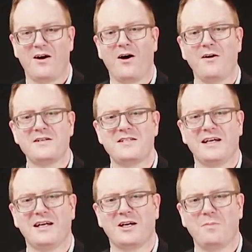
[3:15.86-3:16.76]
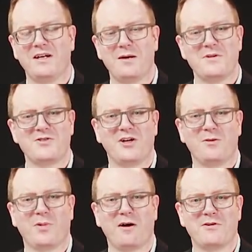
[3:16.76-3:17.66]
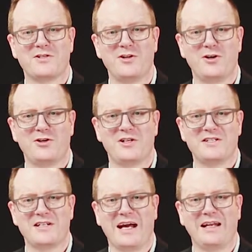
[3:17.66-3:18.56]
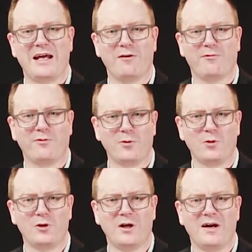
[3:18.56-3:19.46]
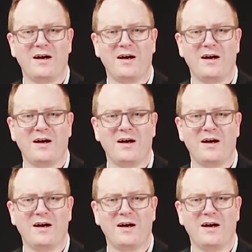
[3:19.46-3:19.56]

Honesty can be demonstrated by researchers in their full,